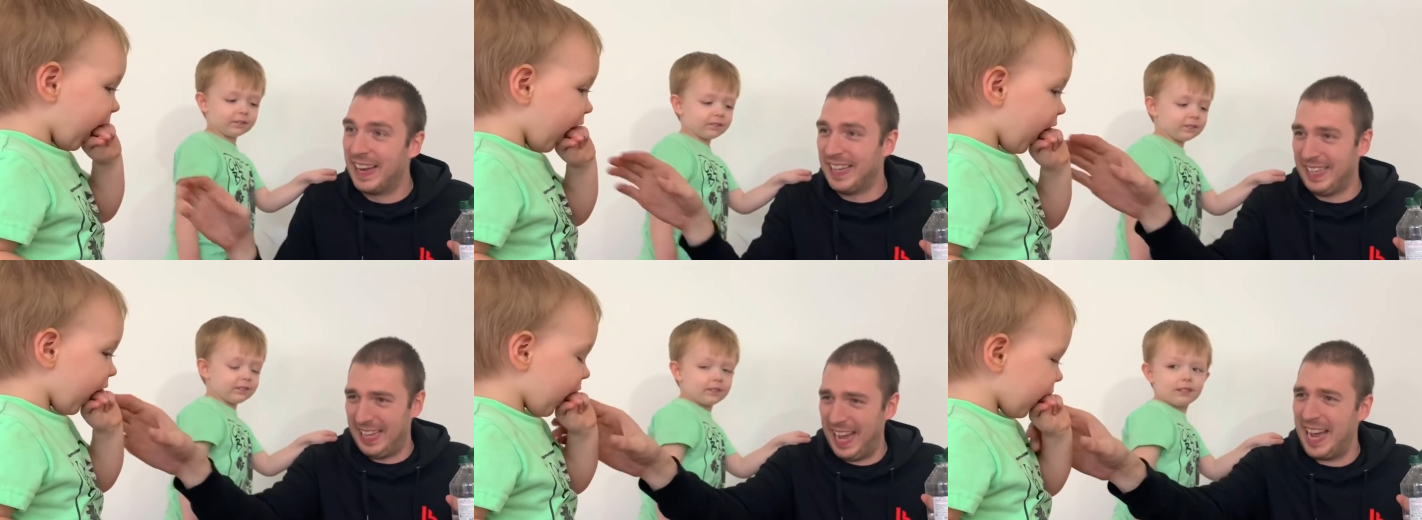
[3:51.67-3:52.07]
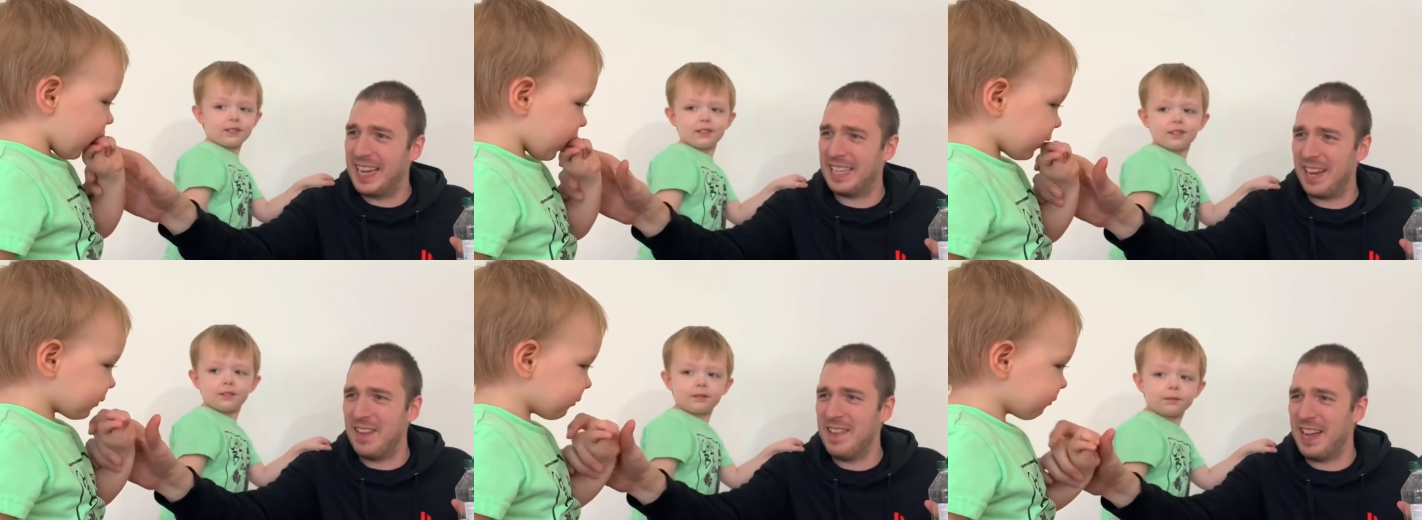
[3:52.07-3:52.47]
Speaker 1: Yeah,
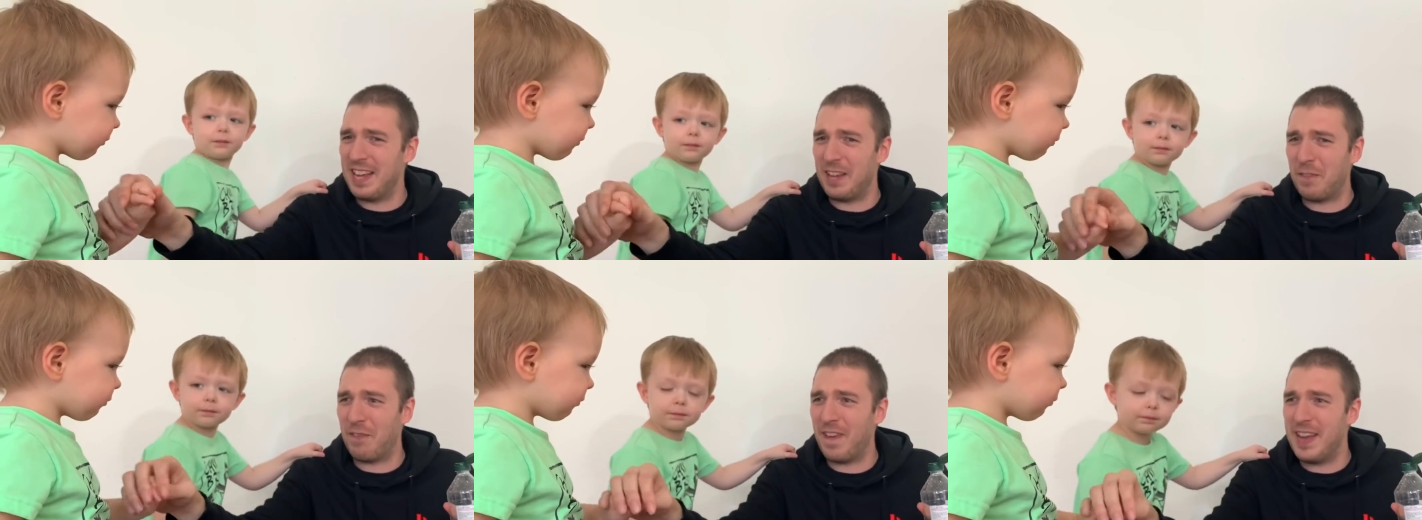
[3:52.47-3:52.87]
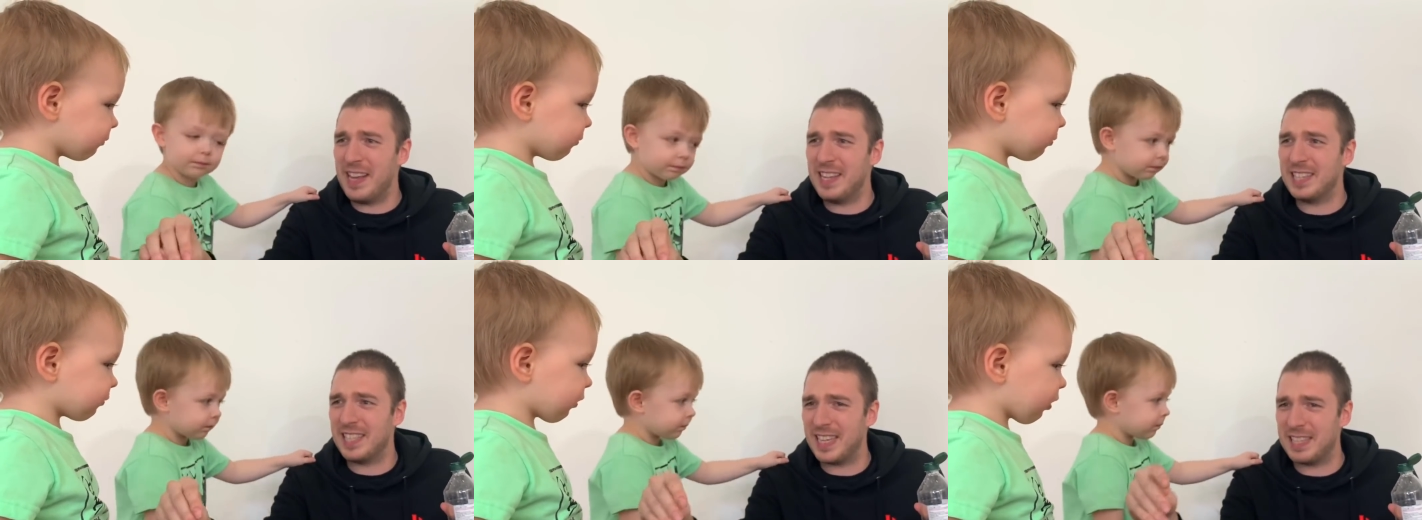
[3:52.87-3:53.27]
don't lick your
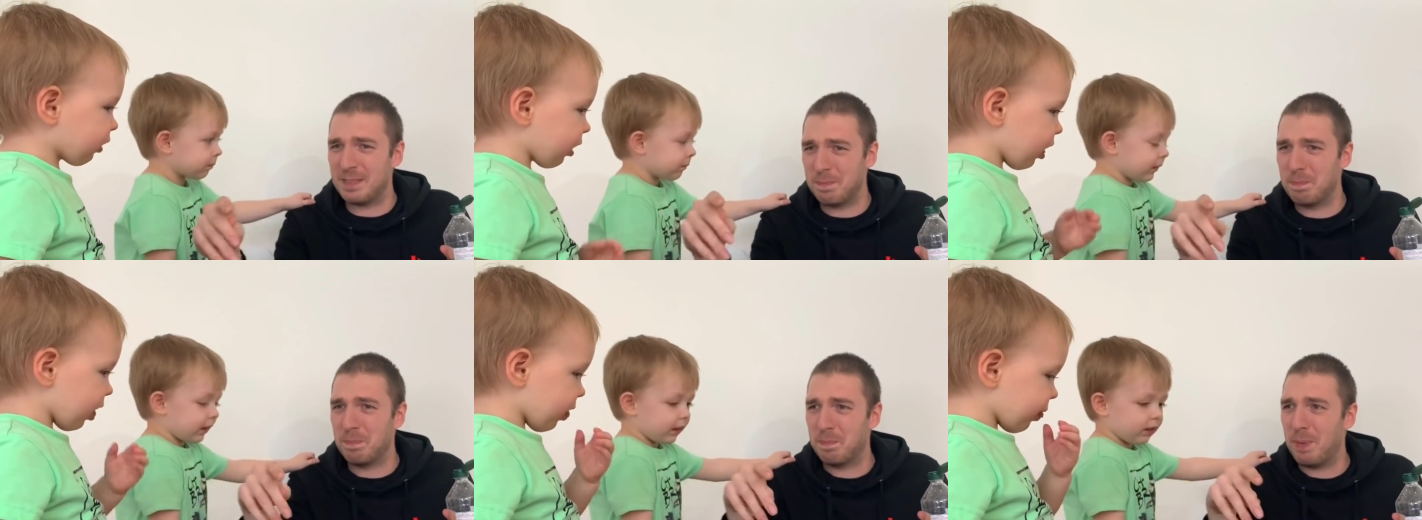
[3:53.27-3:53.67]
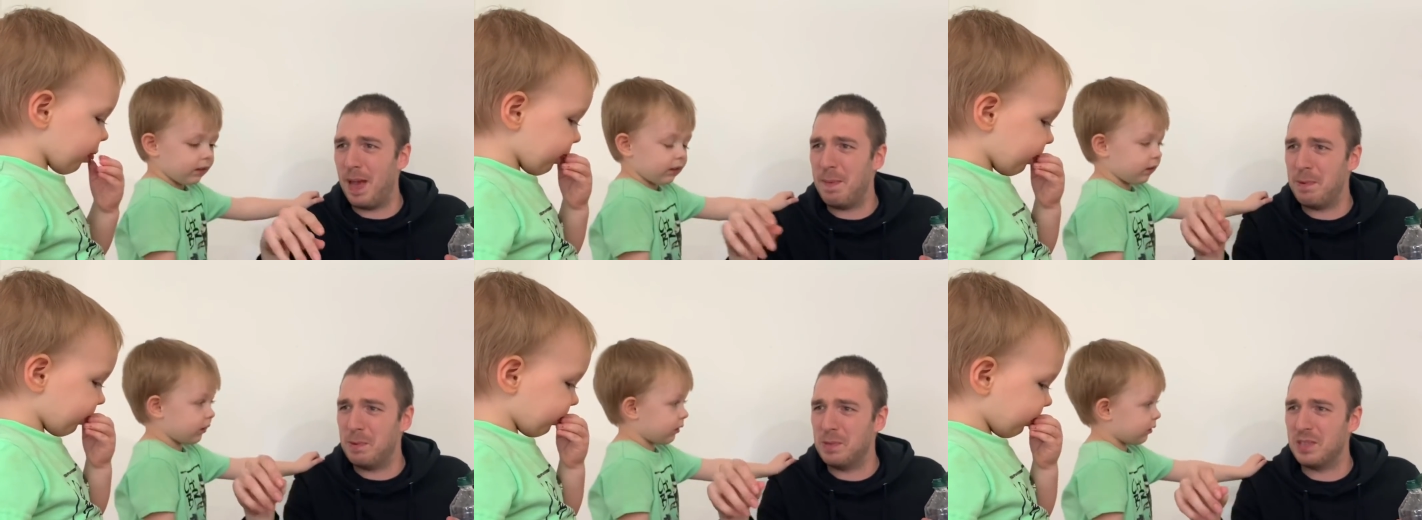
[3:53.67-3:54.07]
fingers. That's
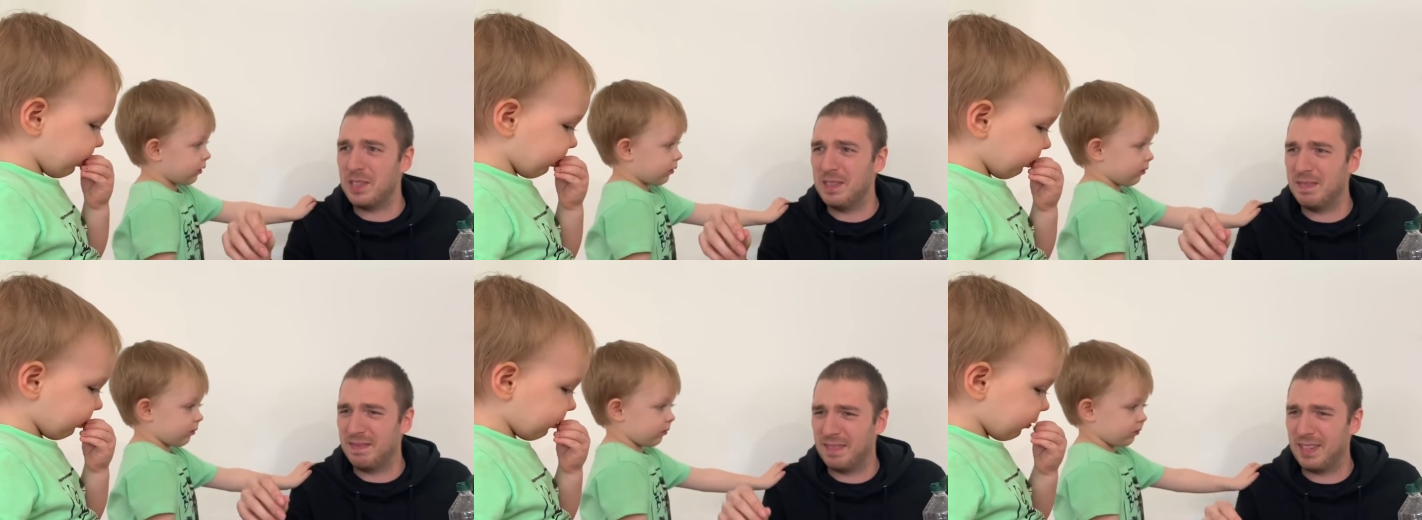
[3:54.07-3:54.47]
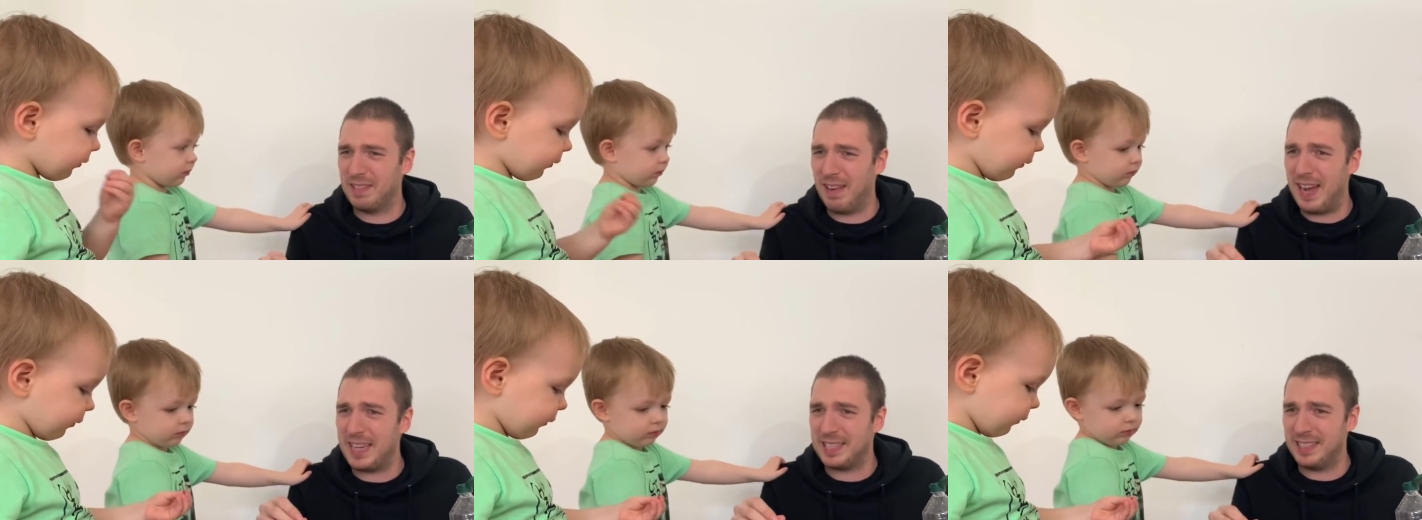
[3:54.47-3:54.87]
pebbles and
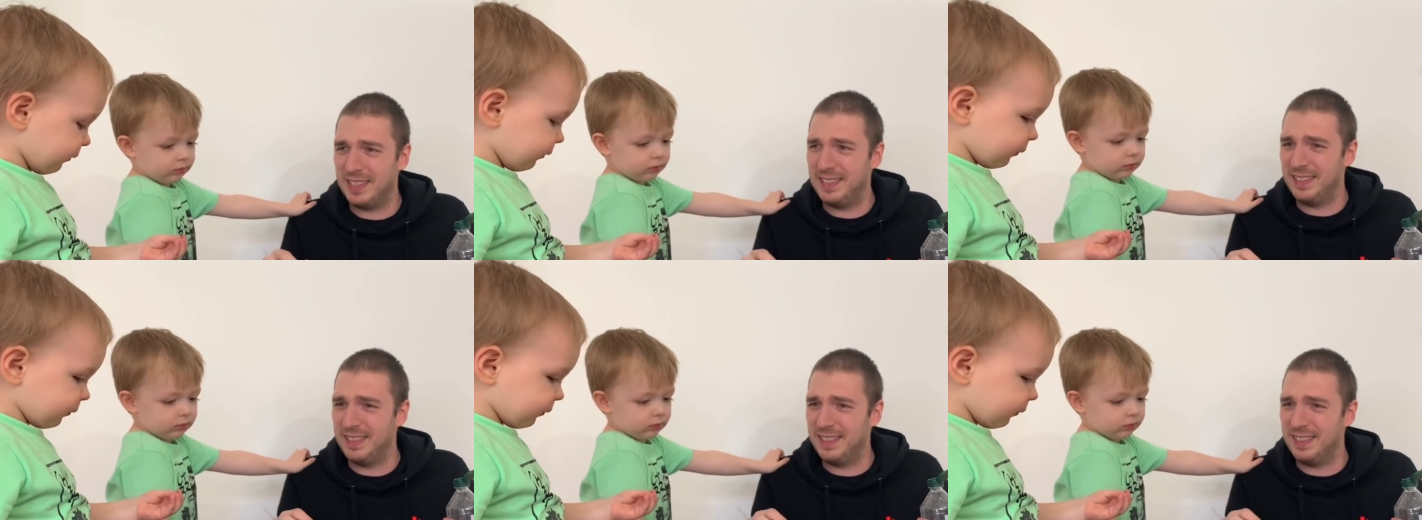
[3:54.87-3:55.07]
grass and...